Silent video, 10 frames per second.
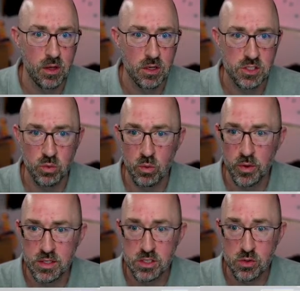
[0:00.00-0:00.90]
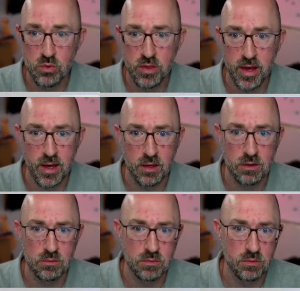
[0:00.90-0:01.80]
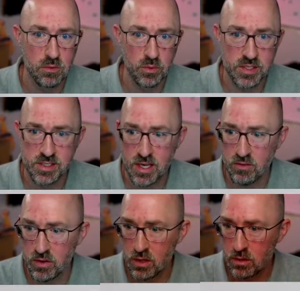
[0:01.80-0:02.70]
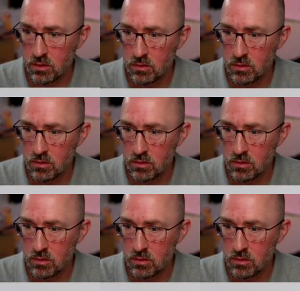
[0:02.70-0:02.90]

So when we do that, when we save it,